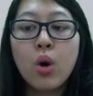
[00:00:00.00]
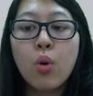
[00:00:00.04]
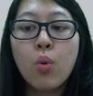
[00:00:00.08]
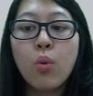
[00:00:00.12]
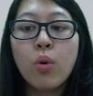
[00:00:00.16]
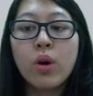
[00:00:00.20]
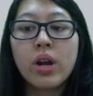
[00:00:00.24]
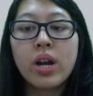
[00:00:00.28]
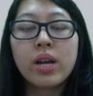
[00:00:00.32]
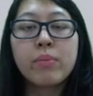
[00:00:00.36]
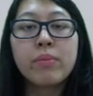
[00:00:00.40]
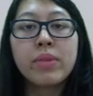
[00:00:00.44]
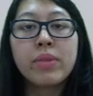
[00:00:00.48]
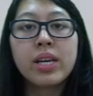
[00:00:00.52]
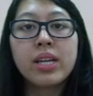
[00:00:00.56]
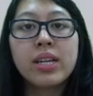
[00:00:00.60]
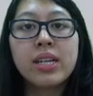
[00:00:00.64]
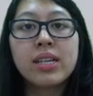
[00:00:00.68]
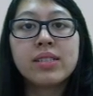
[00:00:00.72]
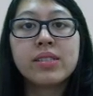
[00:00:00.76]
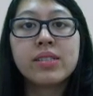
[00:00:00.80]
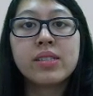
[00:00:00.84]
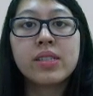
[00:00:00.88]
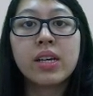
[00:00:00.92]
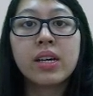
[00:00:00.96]
What I mean
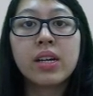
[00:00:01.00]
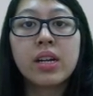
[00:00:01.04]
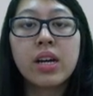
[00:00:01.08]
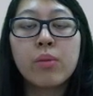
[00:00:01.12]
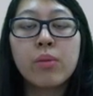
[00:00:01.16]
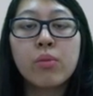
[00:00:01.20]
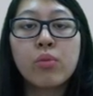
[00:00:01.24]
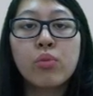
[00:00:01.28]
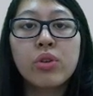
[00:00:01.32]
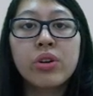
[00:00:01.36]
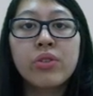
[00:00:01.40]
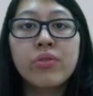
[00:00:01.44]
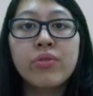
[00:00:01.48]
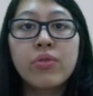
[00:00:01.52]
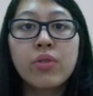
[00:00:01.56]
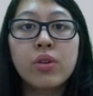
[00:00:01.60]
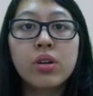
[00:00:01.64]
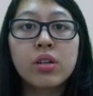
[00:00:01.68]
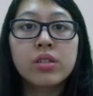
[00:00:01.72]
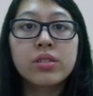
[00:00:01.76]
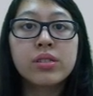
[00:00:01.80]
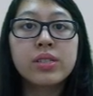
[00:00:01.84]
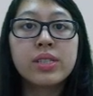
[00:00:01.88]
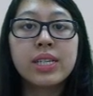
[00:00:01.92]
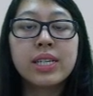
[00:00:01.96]
is that I'm
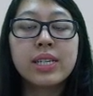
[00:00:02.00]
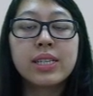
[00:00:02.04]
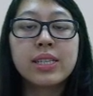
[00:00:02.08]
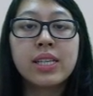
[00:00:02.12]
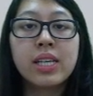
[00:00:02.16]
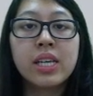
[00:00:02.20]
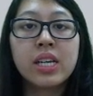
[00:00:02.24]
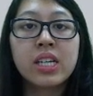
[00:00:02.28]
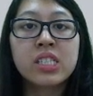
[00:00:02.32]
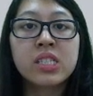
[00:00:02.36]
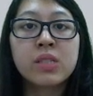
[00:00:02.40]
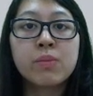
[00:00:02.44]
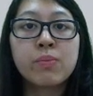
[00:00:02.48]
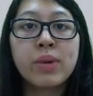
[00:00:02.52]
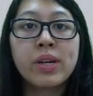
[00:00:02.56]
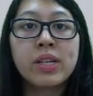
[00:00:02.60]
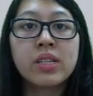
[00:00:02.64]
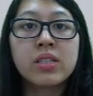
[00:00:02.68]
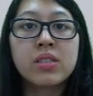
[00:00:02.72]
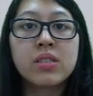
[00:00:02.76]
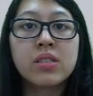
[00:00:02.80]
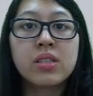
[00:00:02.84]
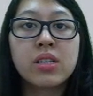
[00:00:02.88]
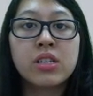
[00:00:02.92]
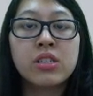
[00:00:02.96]
reversing the
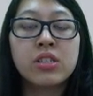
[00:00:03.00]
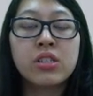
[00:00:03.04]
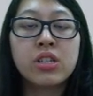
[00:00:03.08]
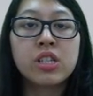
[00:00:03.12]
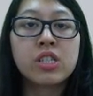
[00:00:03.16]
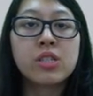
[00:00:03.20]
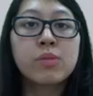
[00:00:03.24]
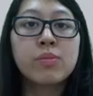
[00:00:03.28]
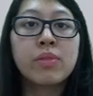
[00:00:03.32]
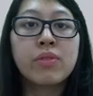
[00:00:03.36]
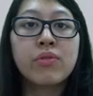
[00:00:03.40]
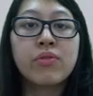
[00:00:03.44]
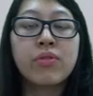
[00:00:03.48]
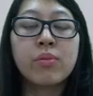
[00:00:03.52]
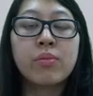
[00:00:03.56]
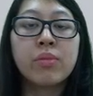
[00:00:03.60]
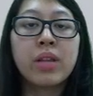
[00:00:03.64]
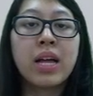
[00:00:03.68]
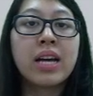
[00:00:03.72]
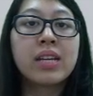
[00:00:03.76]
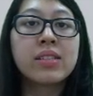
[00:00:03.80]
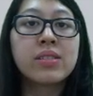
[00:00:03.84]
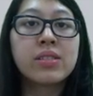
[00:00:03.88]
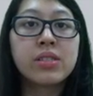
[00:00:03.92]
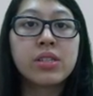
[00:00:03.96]
expense adjustment from
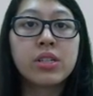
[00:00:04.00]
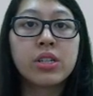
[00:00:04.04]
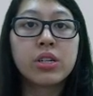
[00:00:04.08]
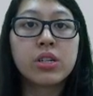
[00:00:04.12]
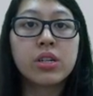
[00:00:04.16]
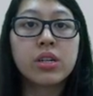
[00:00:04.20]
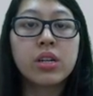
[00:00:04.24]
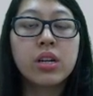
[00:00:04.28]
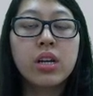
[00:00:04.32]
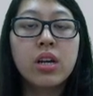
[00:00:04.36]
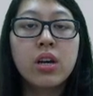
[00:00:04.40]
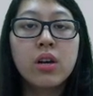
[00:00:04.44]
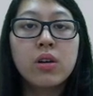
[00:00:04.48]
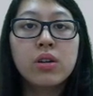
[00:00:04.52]
last year,